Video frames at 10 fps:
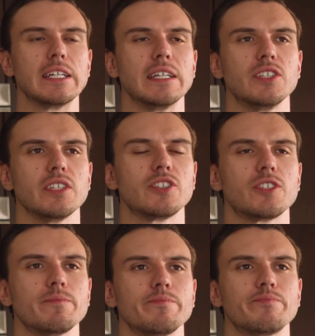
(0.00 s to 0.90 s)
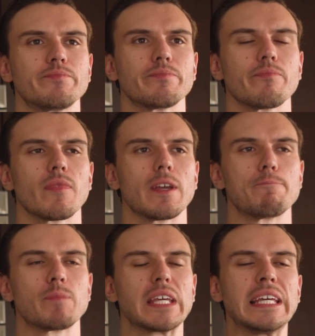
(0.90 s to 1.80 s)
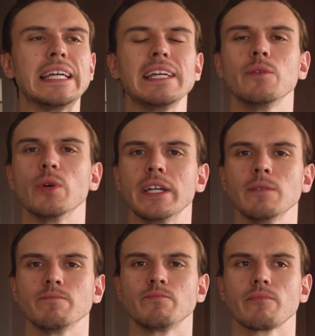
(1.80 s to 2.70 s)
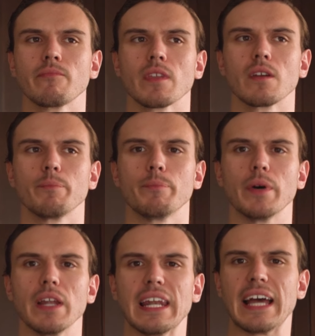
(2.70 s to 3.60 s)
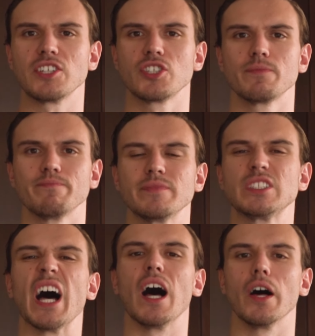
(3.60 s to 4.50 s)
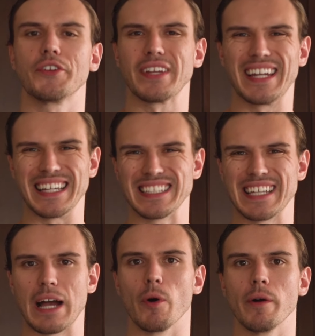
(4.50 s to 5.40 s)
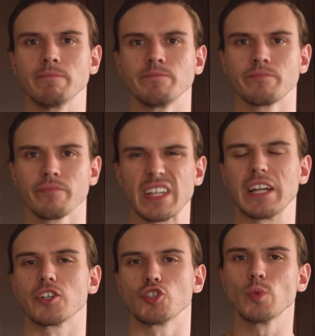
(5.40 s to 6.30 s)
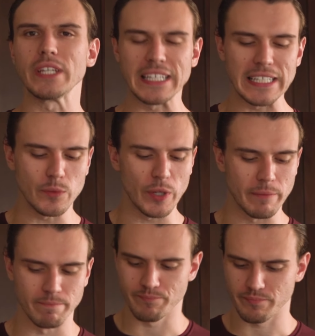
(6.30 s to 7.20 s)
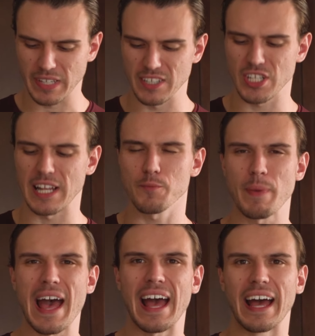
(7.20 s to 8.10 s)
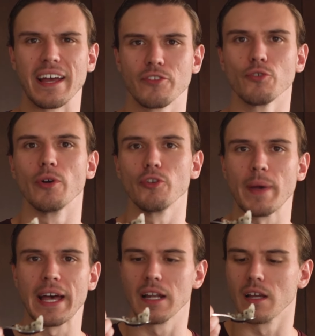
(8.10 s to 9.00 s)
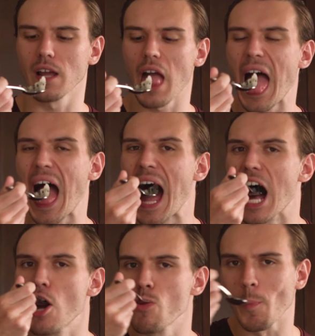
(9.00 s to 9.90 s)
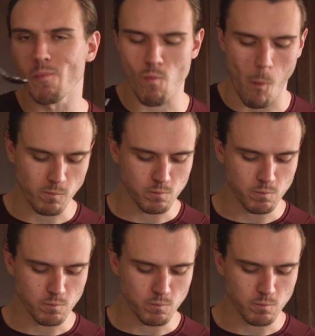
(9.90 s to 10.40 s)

is it's kiwi but less tart, less sour, like a sweet kiwi mm. slash pear. It's almost pear-like. Mm.